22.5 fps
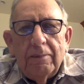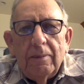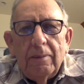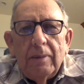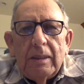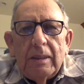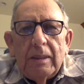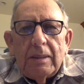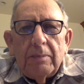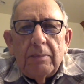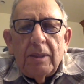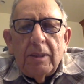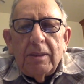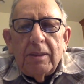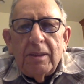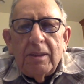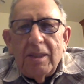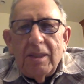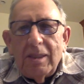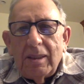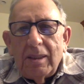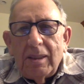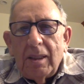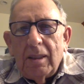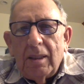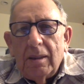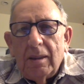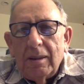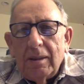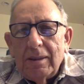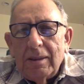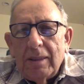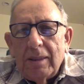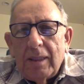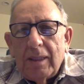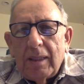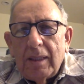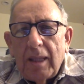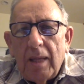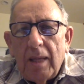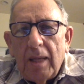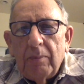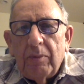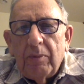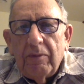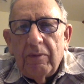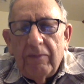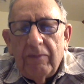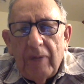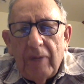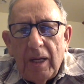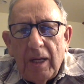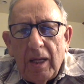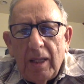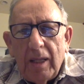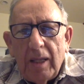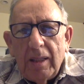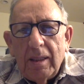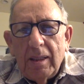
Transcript: as much detail as I can provide